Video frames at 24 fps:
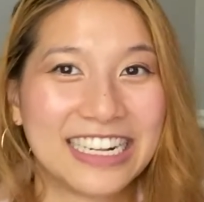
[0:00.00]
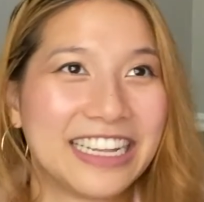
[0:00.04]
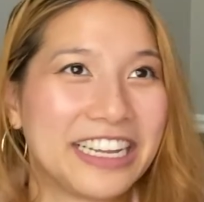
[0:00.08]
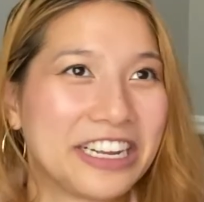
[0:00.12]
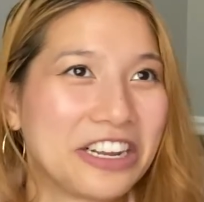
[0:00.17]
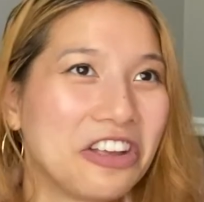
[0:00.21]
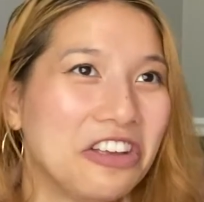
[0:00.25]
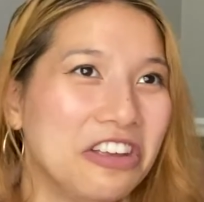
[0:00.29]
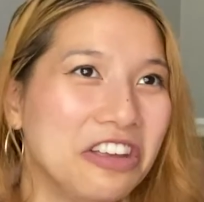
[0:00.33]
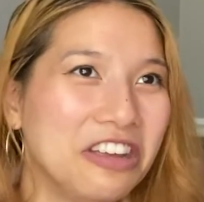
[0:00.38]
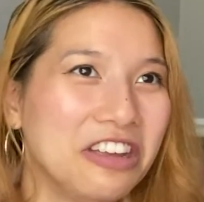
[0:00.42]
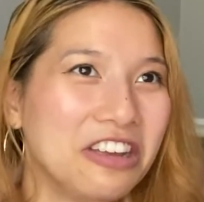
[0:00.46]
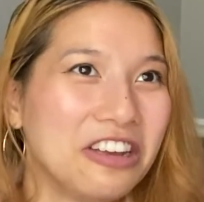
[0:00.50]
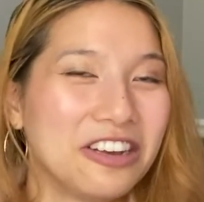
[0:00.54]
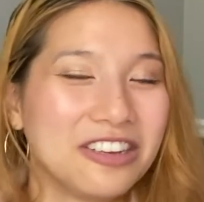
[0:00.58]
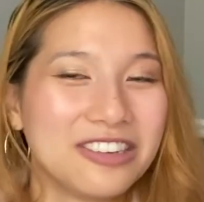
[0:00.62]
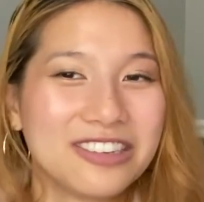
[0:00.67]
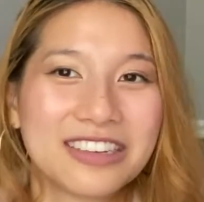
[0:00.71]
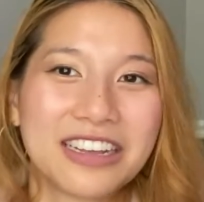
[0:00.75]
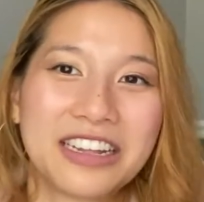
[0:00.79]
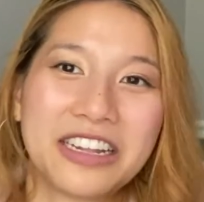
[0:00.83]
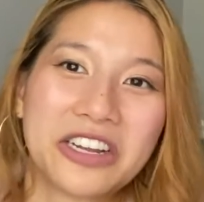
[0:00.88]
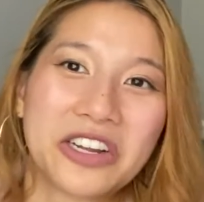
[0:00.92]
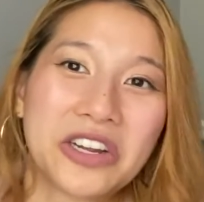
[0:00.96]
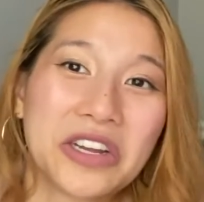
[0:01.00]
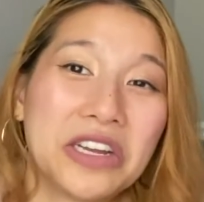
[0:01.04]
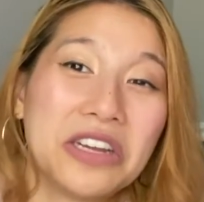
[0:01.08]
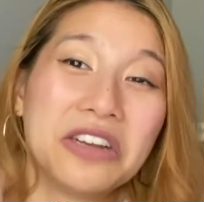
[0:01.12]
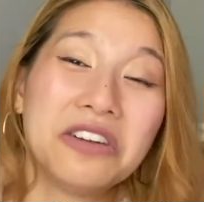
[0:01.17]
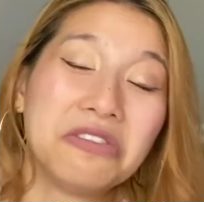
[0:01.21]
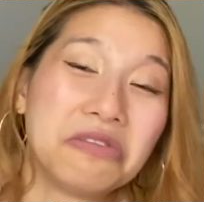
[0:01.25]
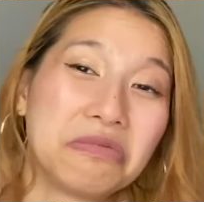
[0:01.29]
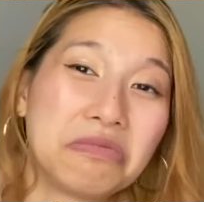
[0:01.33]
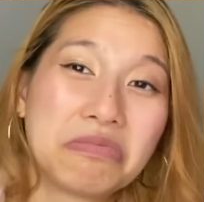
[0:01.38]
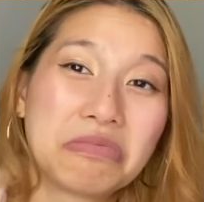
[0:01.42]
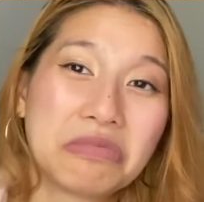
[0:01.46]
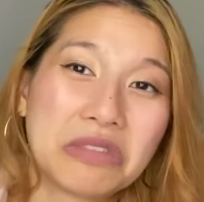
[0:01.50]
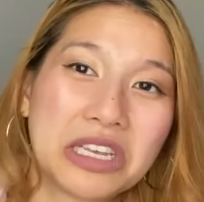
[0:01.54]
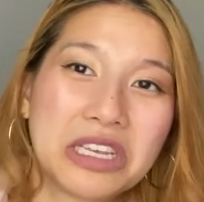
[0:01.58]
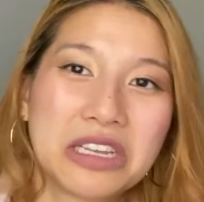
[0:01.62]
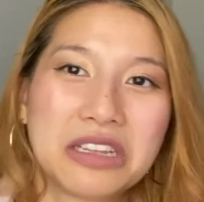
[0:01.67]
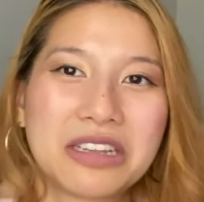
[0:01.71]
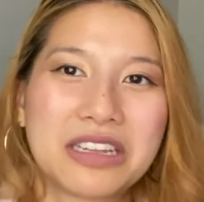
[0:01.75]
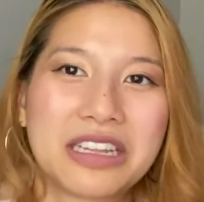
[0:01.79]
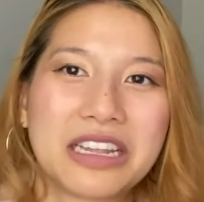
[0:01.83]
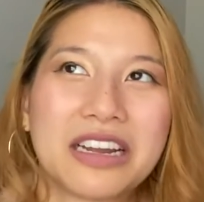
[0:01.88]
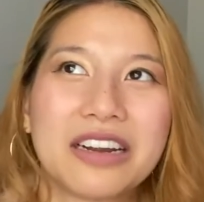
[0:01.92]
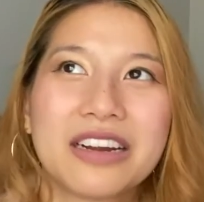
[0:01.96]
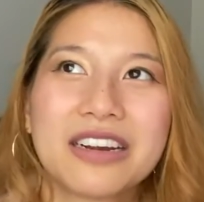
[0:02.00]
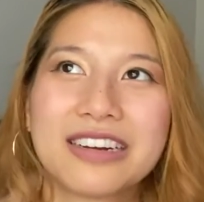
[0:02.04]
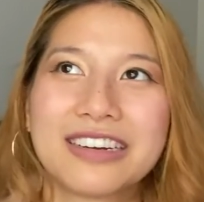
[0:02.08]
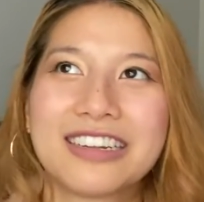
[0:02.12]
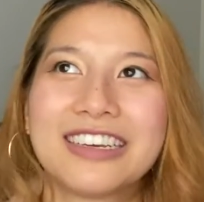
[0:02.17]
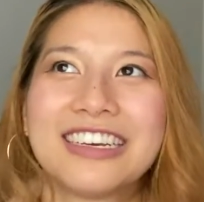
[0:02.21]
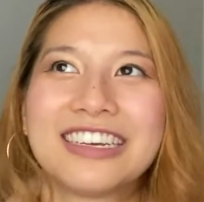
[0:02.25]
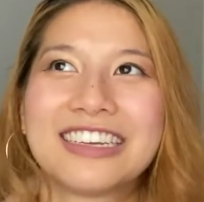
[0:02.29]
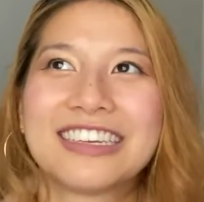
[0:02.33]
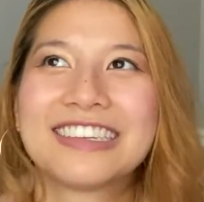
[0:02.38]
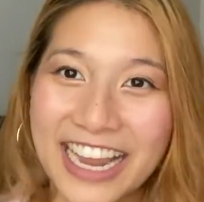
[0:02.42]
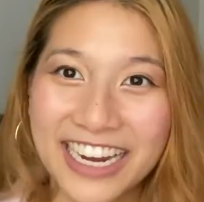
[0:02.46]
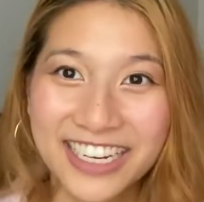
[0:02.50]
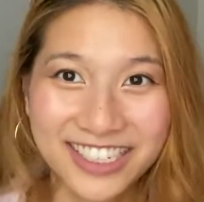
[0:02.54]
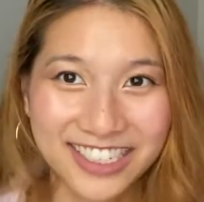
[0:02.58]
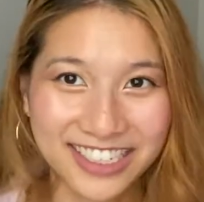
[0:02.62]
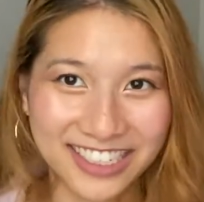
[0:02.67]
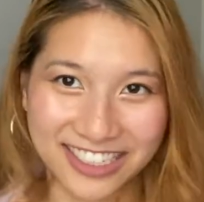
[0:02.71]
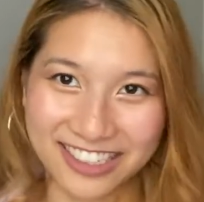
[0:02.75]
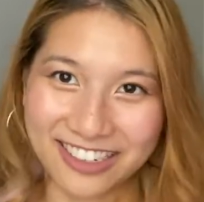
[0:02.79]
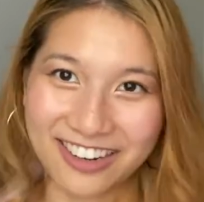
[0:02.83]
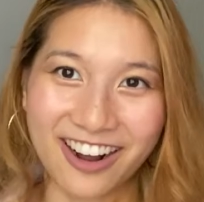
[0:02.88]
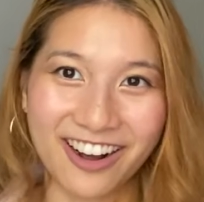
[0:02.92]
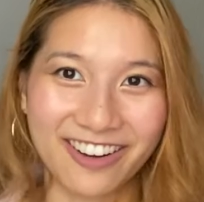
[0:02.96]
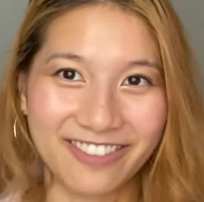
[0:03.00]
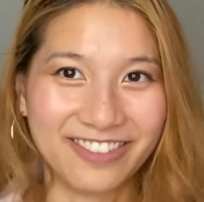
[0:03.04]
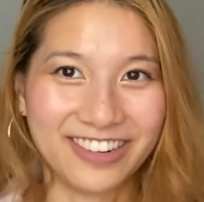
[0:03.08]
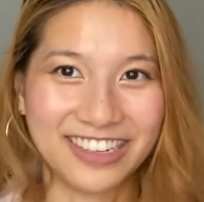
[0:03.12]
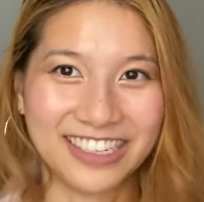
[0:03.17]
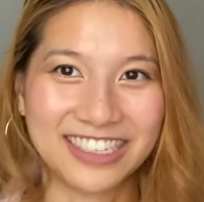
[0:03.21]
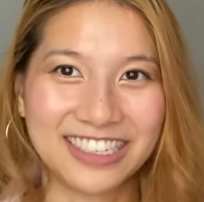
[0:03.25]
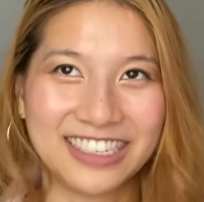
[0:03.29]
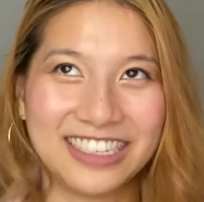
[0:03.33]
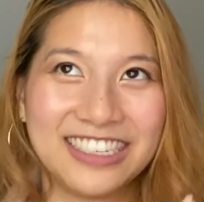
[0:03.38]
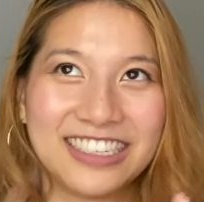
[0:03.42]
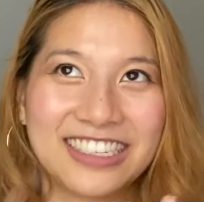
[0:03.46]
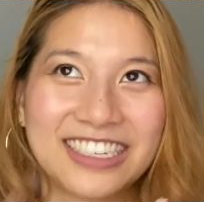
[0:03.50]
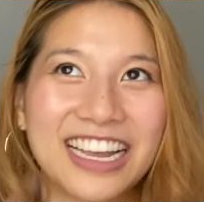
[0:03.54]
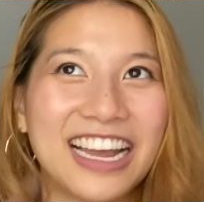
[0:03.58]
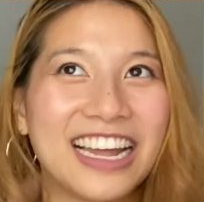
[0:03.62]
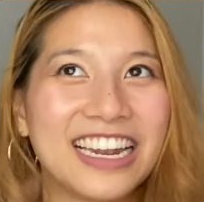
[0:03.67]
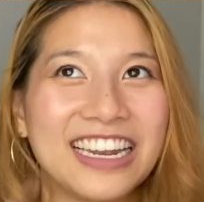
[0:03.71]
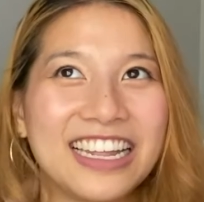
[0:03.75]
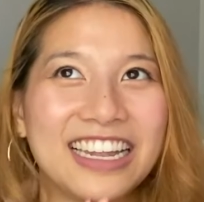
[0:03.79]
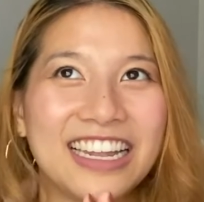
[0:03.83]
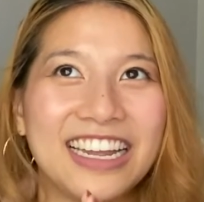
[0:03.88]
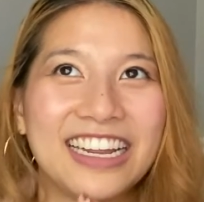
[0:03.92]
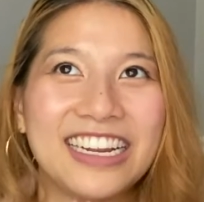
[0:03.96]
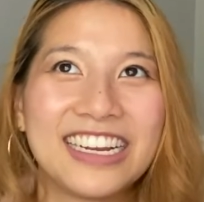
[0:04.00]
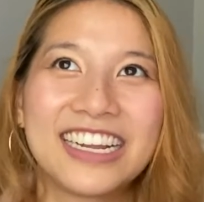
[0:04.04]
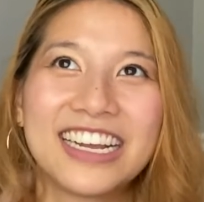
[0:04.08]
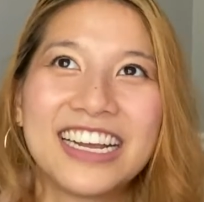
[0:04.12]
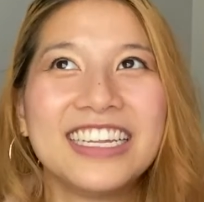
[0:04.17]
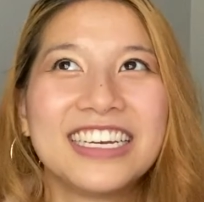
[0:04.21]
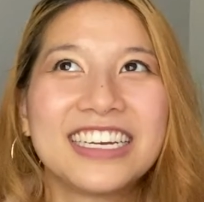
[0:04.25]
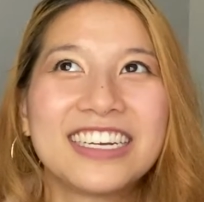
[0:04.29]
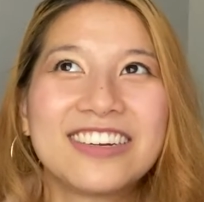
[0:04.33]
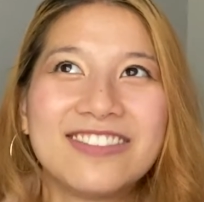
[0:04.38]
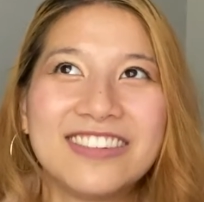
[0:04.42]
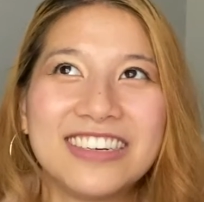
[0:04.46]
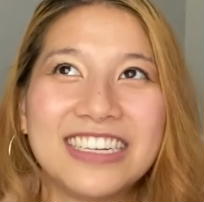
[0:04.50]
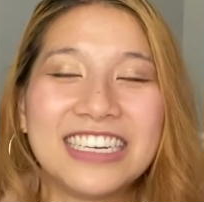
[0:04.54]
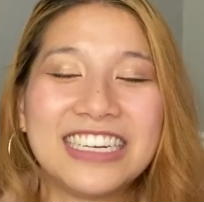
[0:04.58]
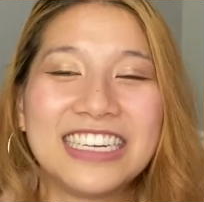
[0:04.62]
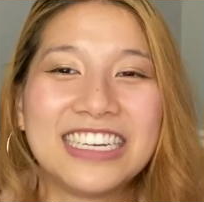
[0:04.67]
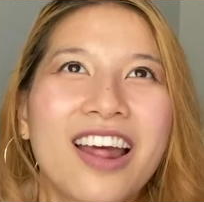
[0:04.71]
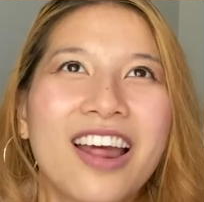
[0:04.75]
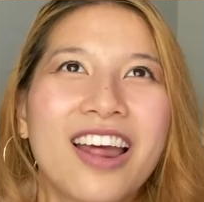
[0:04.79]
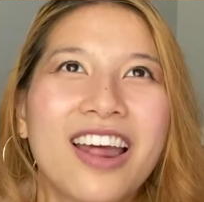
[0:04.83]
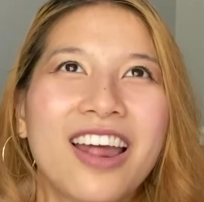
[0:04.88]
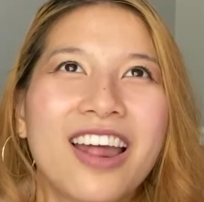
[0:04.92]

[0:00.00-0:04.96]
Like, ugh, it's kind of like, oh, there it is. Texture obviously is kind of like liquidy.